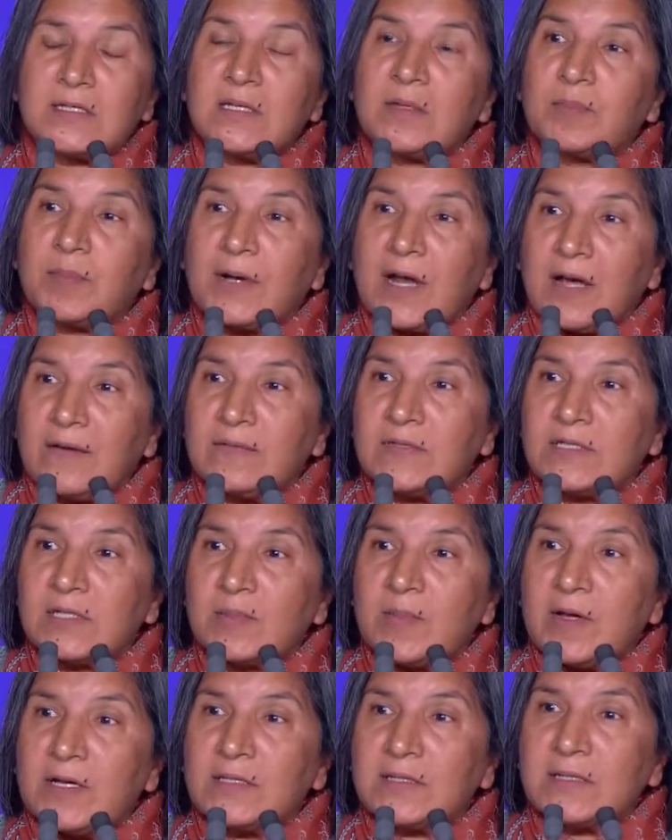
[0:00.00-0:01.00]
in private
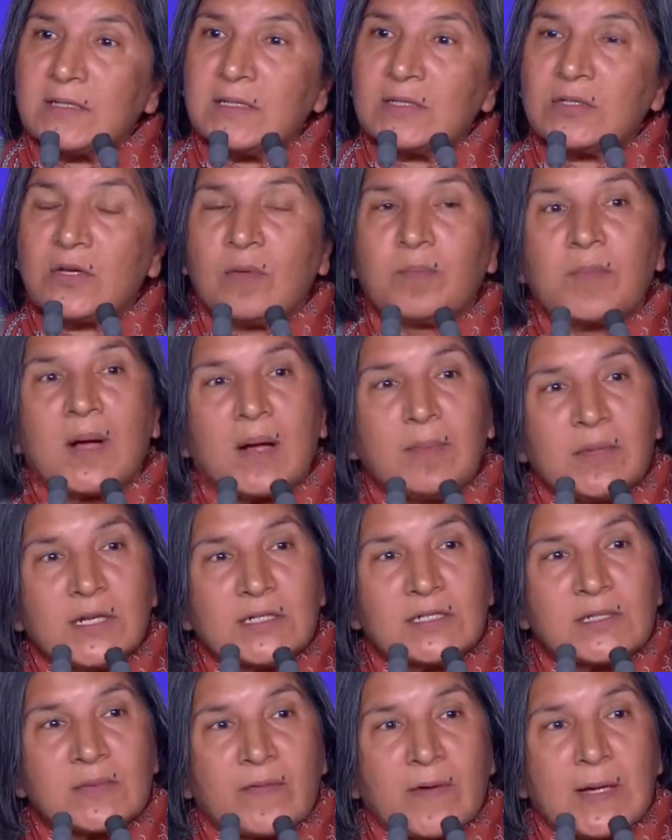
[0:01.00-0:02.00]
spaces or public
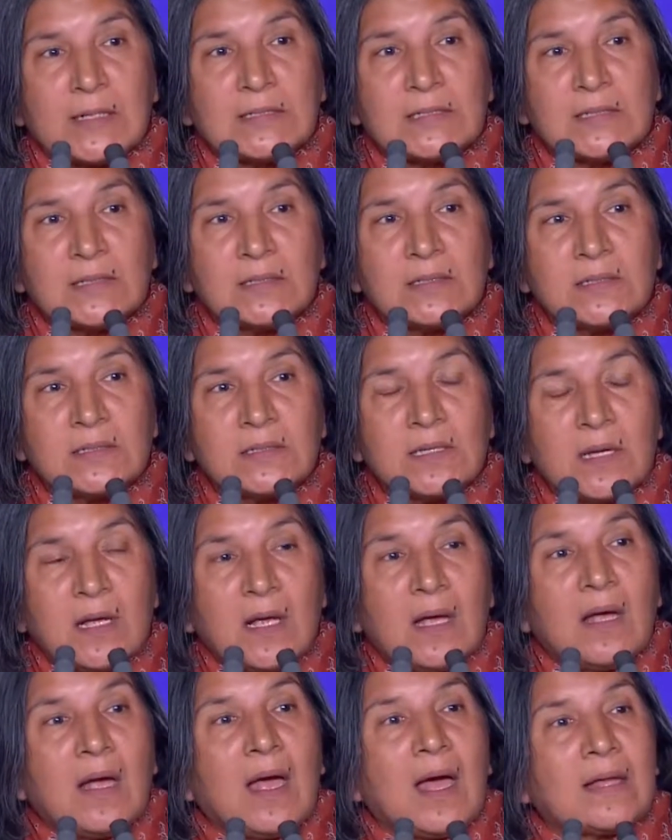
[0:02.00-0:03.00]
spaces,
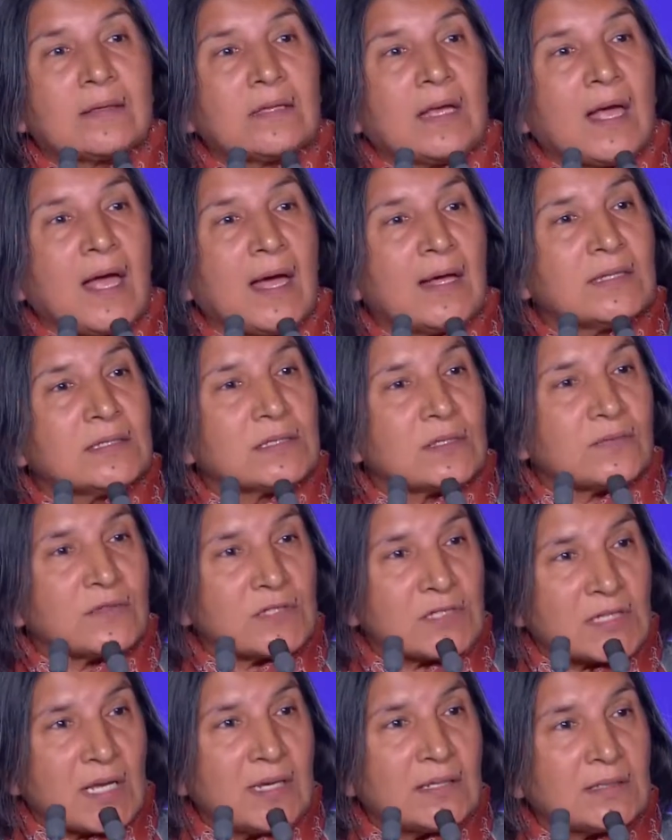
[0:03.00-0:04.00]
at the hands of
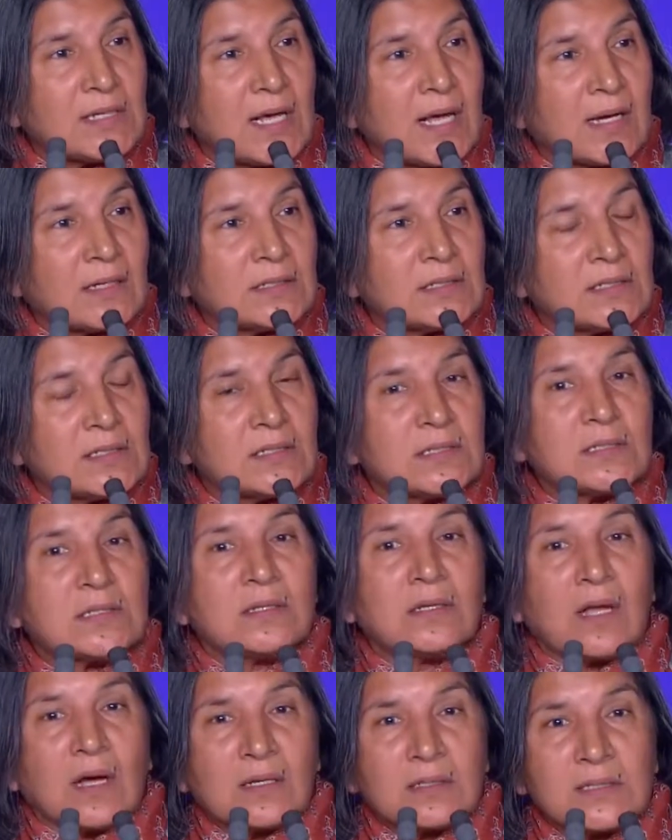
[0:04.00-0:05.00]
state actors,
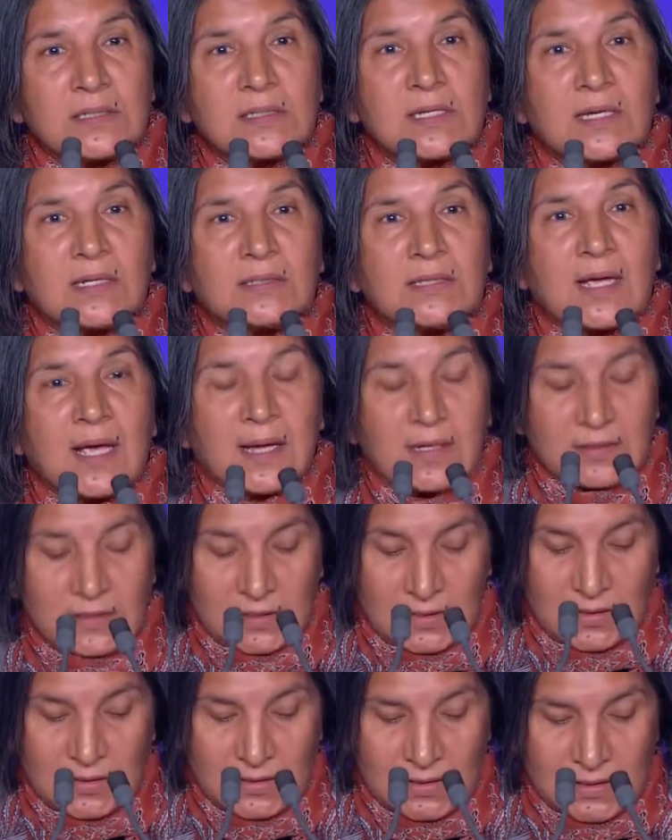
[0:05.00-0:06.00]
non-state
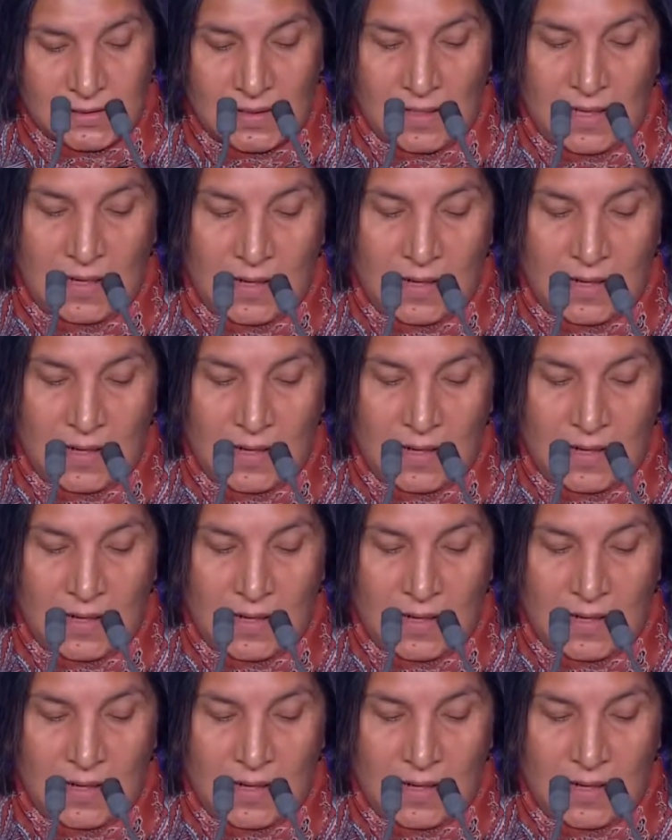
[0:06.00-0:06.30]
actors,